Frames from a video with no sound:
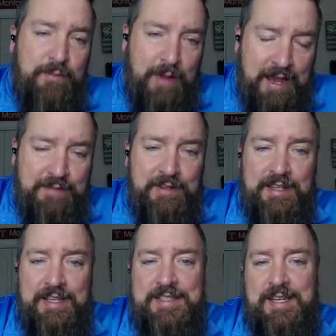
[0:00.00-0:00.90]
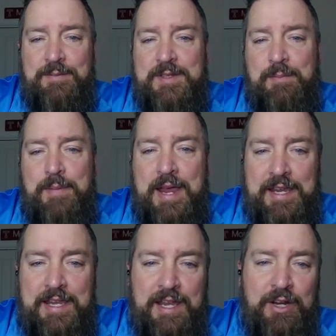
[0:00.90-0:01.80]
Ivy League team to
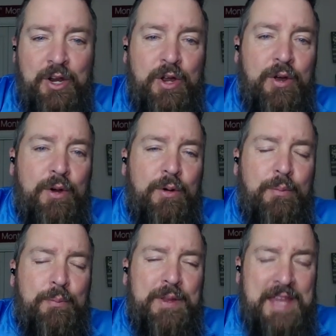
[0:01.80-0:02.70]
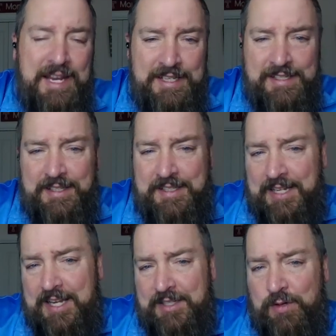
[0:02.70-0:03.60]
make it. But that is
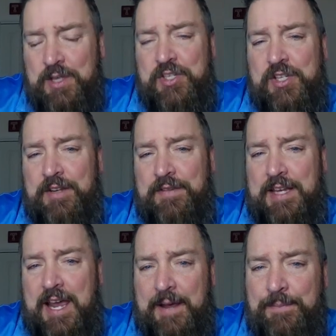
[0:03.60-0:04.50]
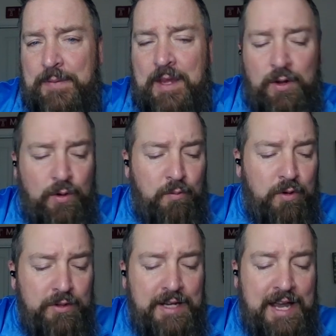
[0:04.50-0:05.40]
today's question of the day.
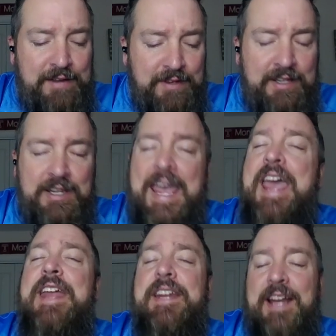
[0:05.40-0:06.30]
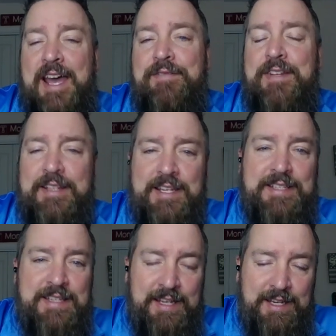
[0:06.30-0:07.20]
Can an Ivy
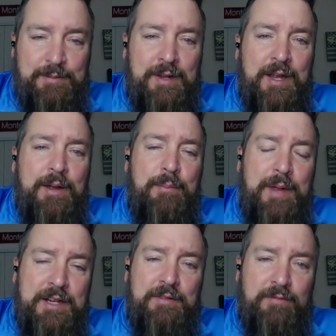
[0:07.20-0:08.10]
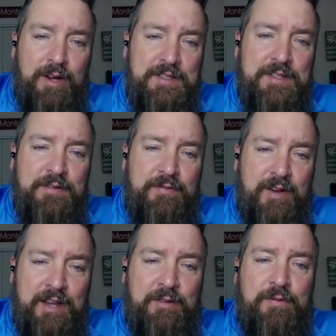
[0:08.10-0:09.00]
League team make a run to the
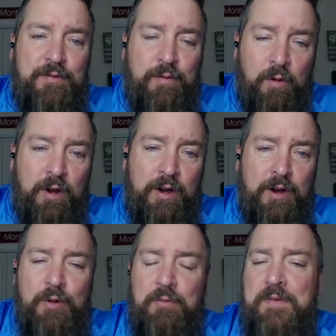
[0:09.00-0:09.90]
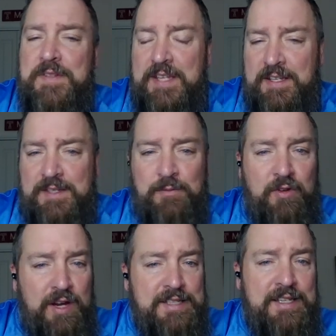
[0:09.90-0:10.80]
Final Four? We've seen some
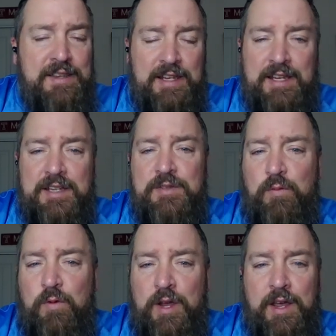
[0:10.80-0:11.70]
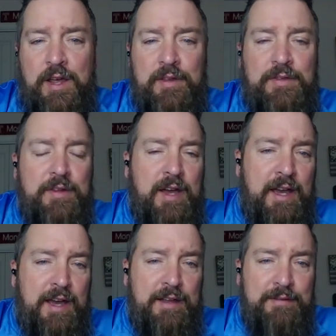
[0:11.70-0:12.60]
crazy things with
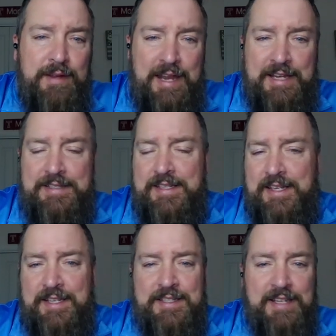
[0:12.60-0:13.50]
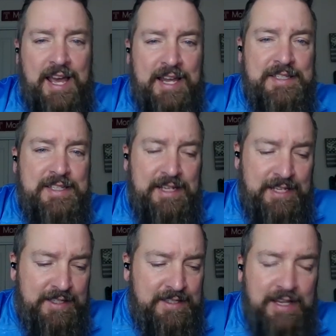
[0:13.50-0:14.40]
8 seeds, 9
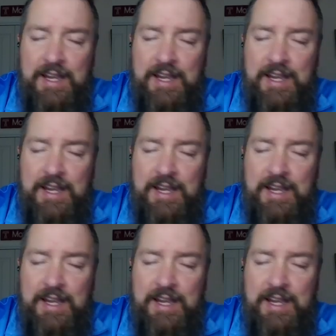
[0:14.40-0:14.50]
seeds,